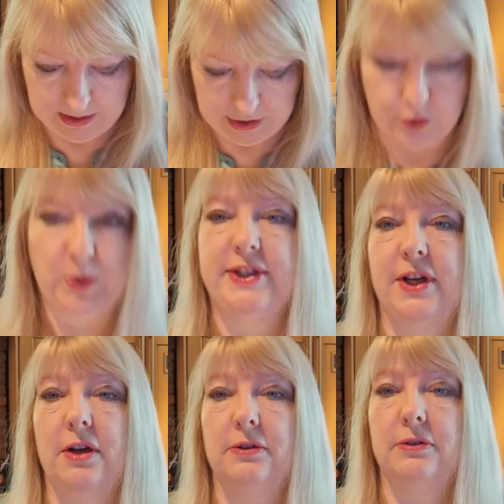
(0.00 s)
Swiss
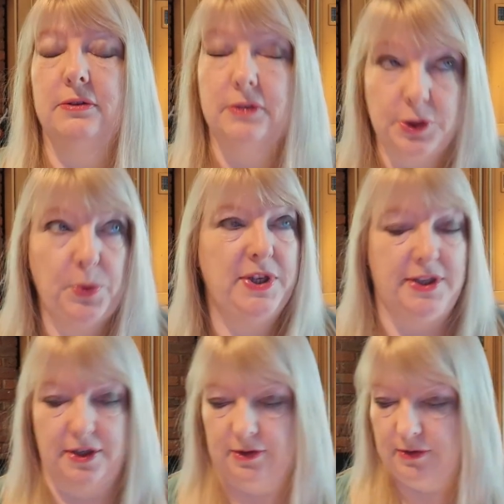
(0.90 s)
darn.
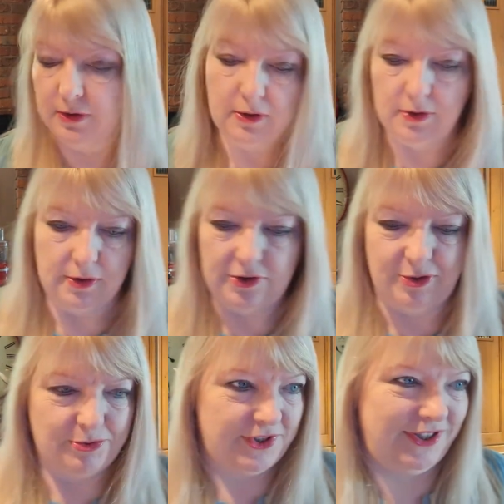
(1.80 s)

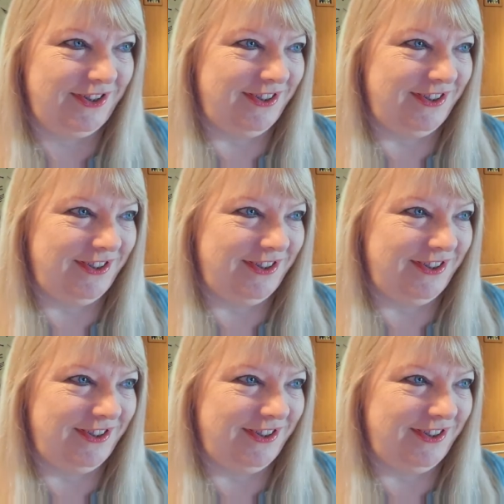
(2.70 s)
Crumbs.